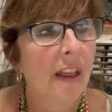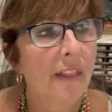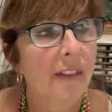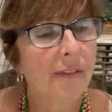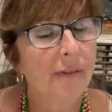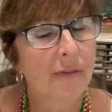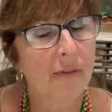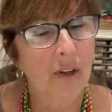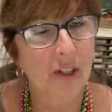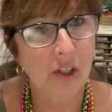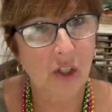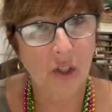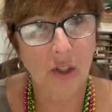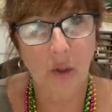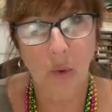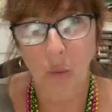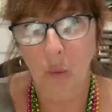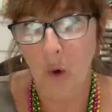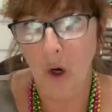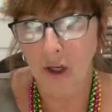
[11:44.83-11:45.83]
the
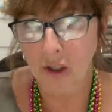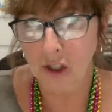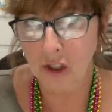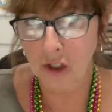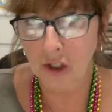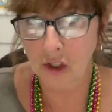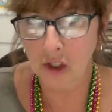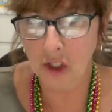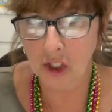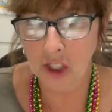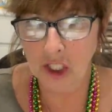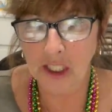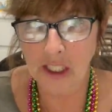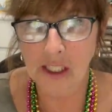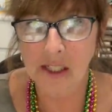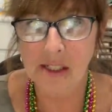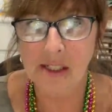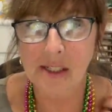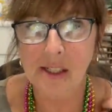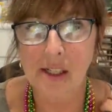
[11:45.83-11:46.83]
freshly washed
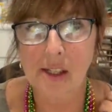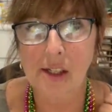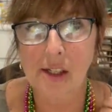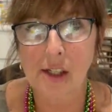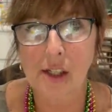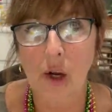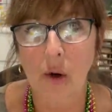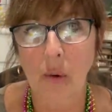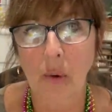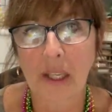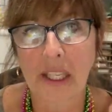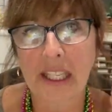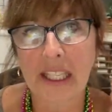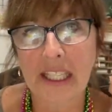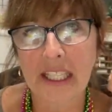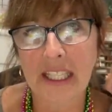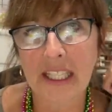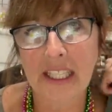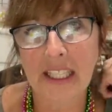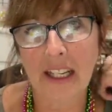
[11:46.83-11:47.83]
sheets. So
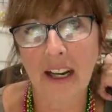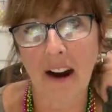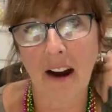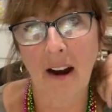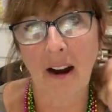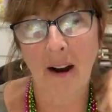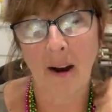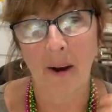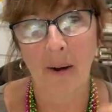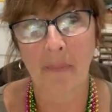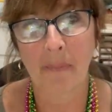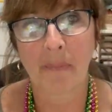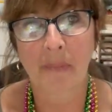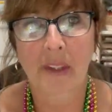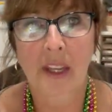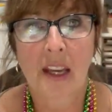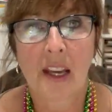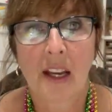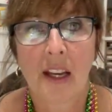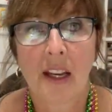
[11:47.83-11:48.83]
he um,